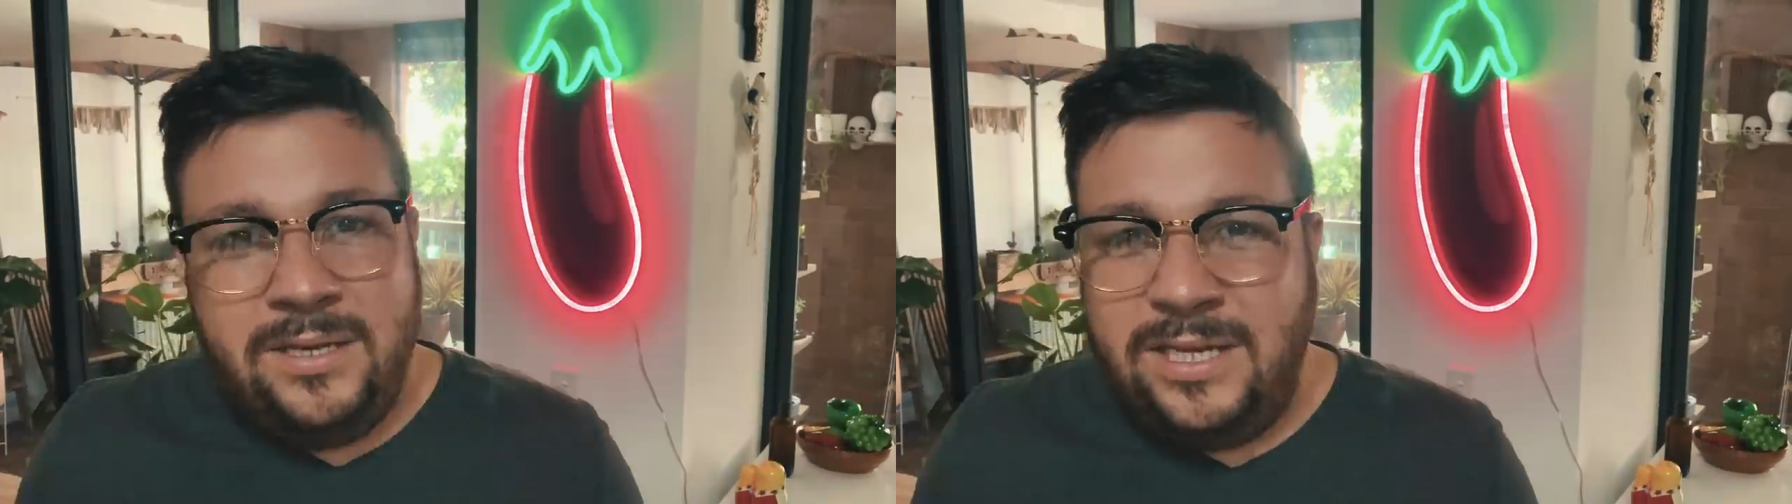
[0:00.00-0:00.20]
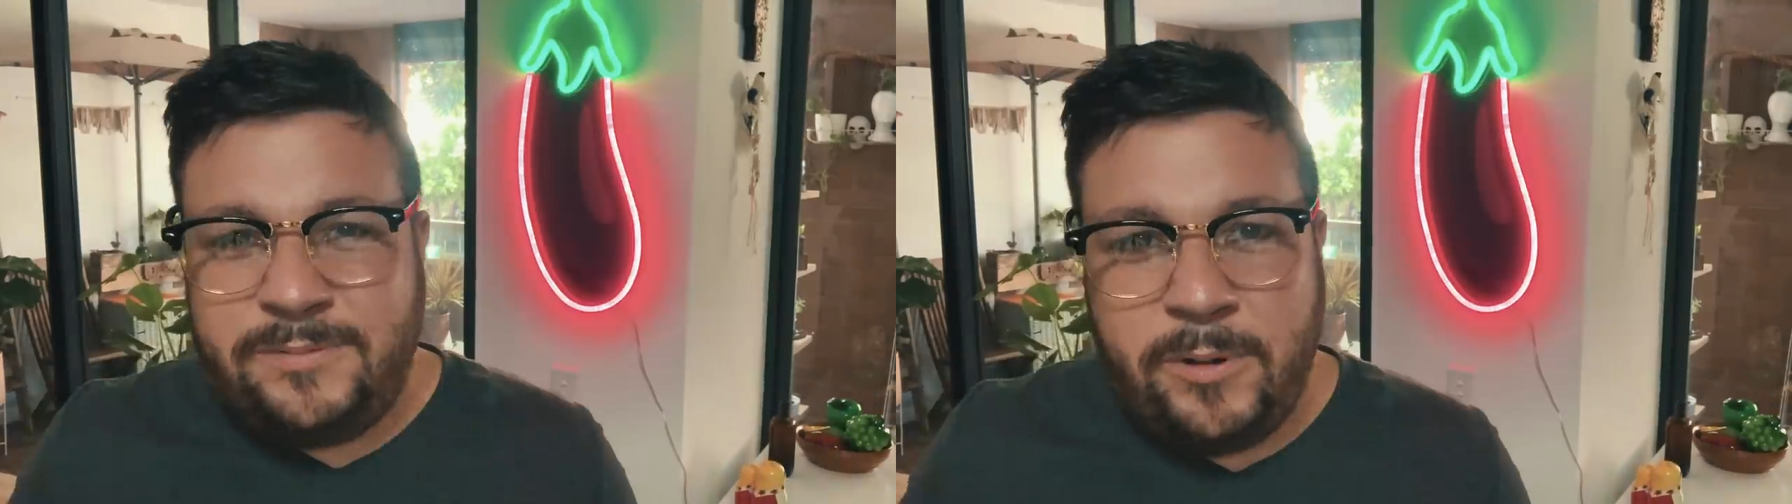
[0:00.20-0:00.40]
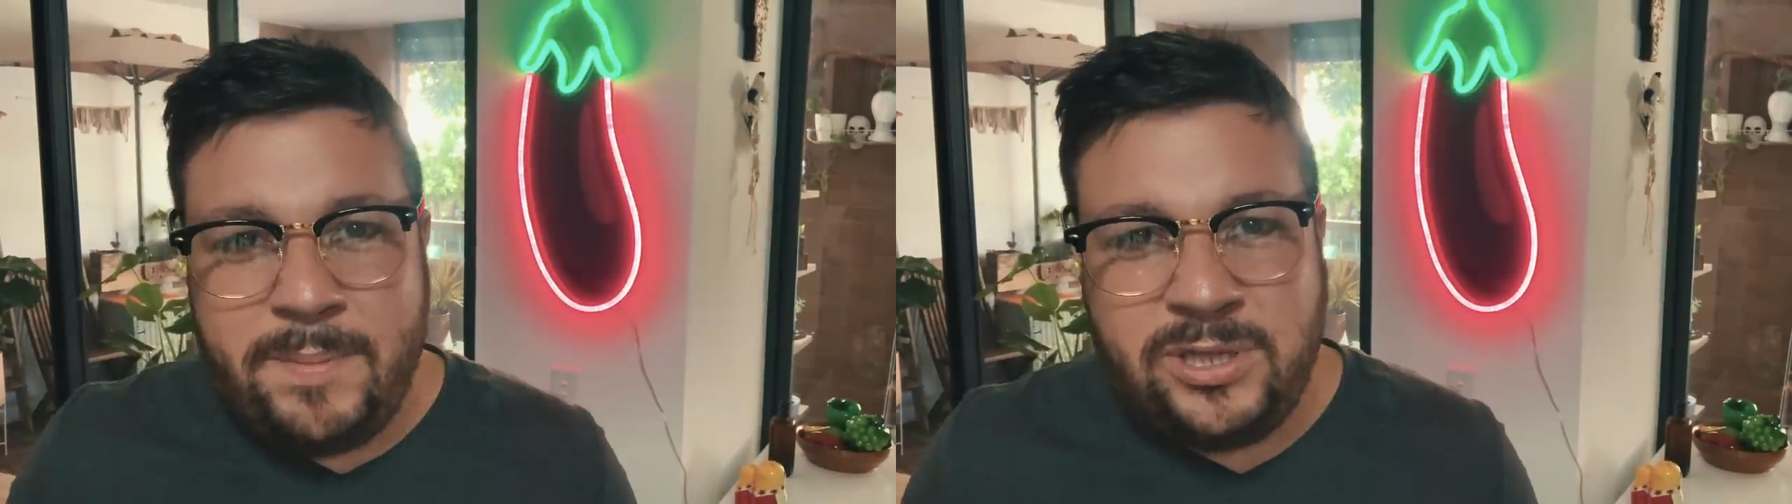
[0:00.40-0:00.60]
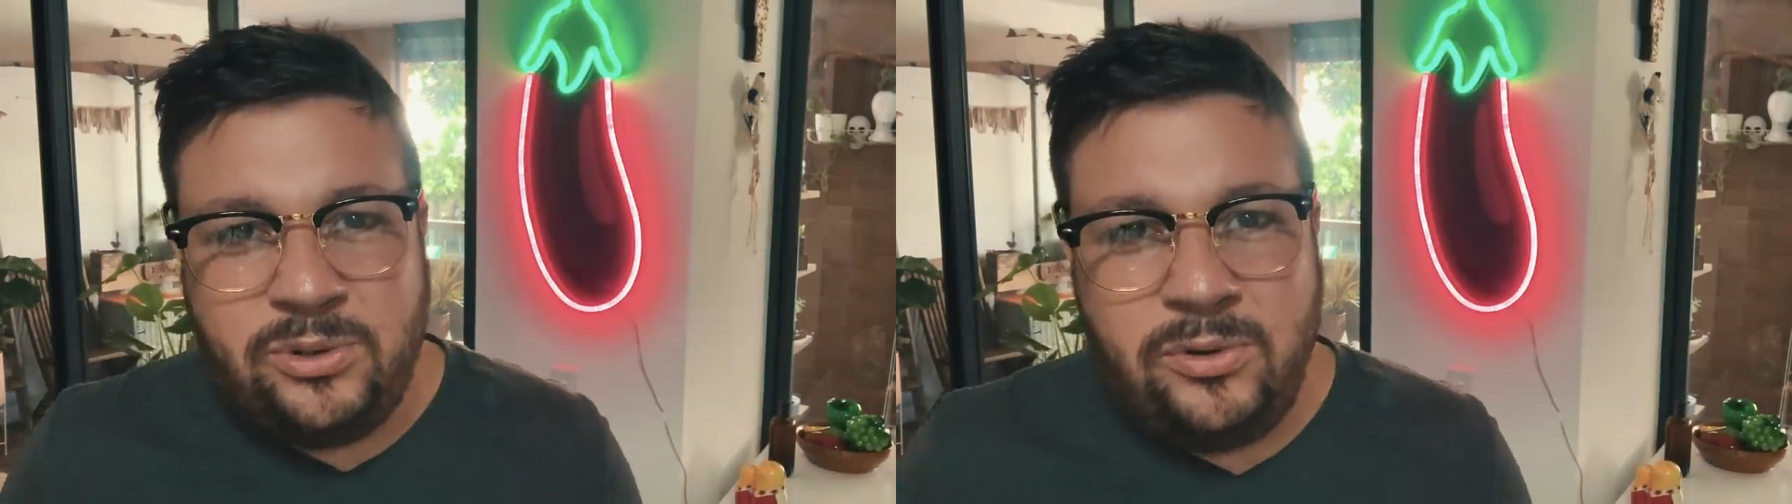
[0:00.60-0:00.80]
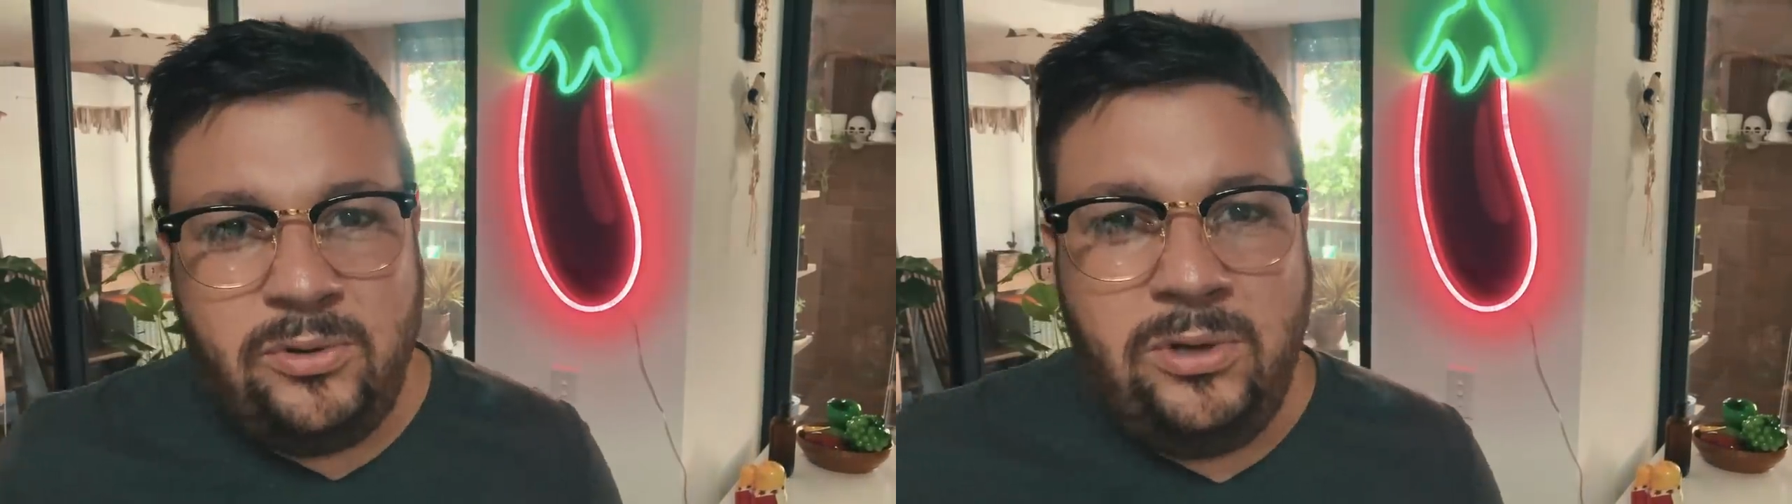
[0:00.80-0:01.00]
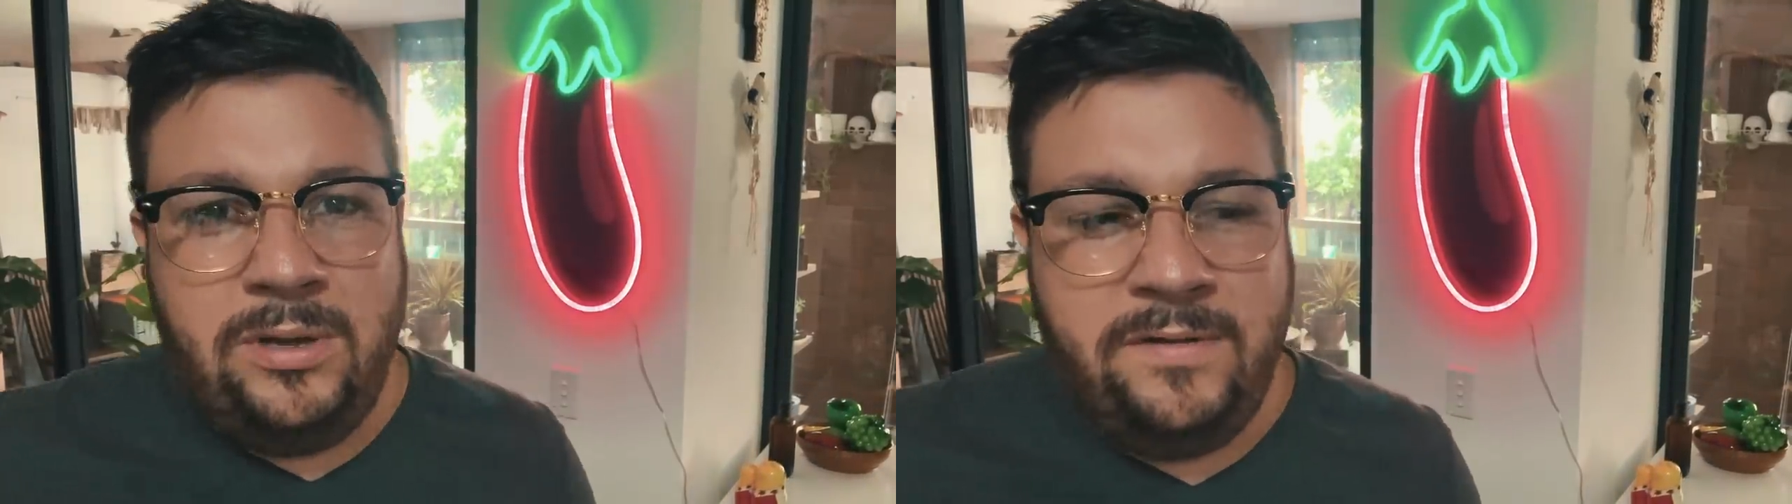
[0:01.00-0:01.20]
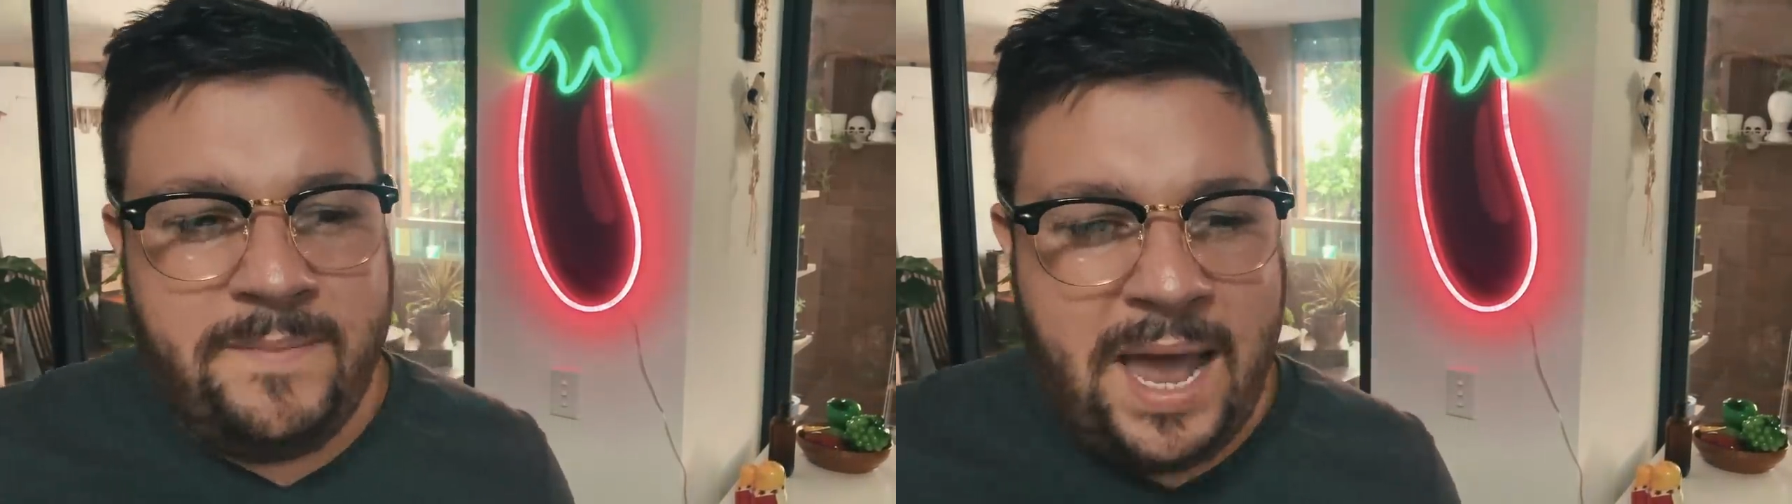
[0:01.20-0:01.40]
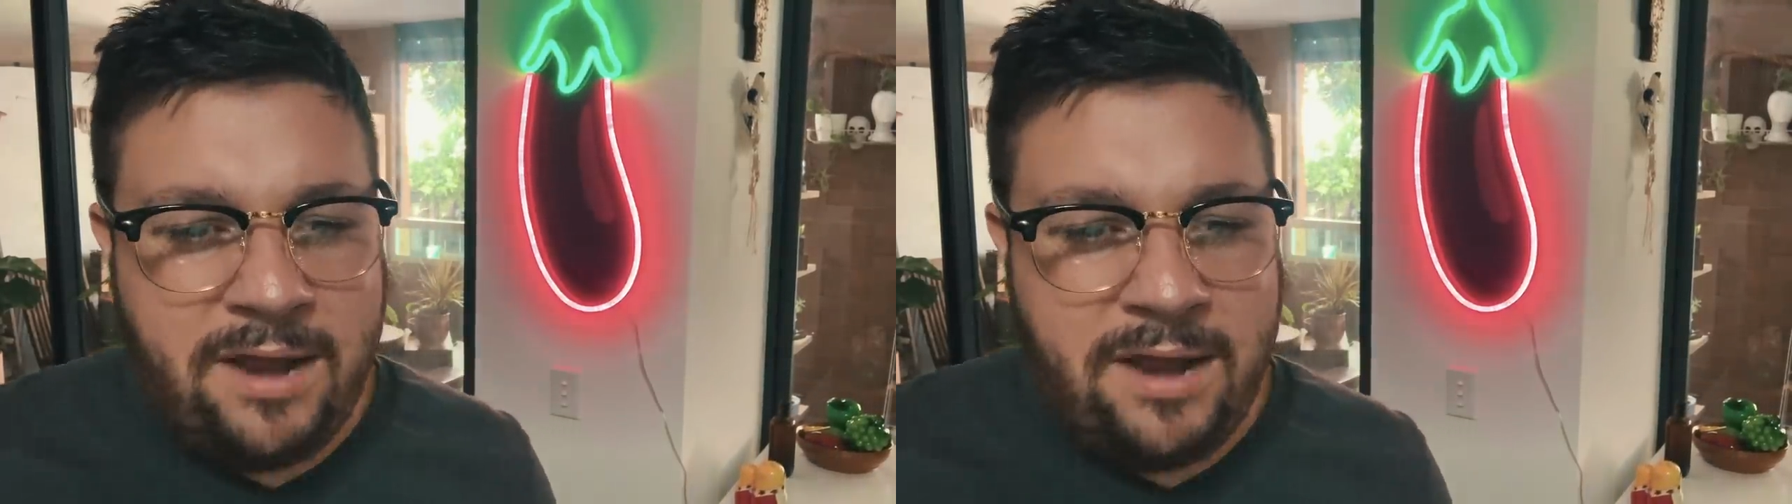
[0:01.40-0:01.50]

That's pretty much all of my